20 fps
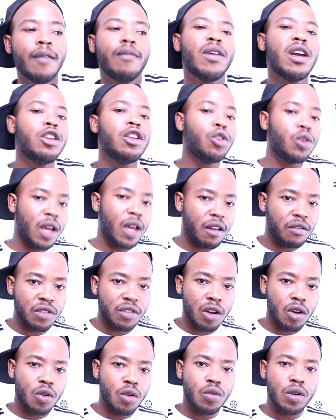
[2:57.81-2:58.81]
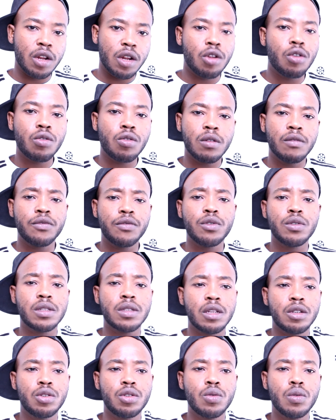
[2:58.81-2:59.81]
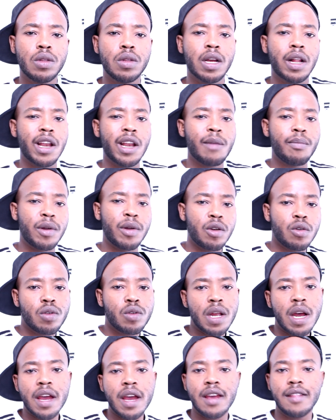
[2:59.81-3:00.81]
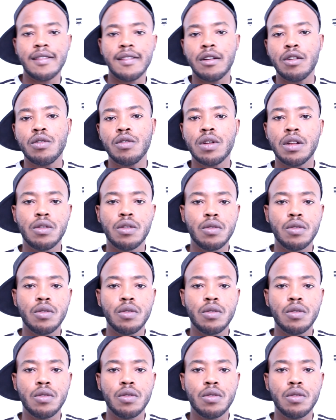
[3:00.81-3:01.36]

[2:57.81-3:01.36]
then you'd have the loader don't confuse the two the clapper loader and the loader